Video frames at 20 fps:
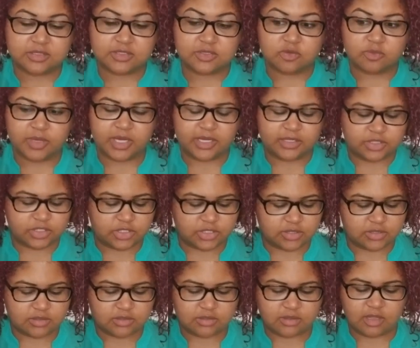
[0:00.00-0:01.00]
too
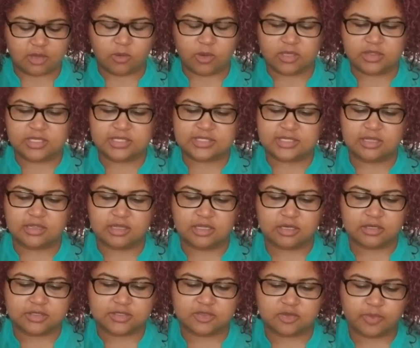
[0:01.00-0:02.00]
much. They want this a
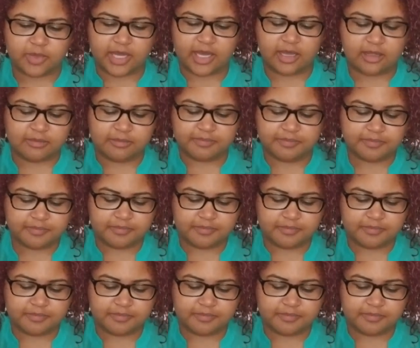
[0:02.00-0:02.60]
little too bad.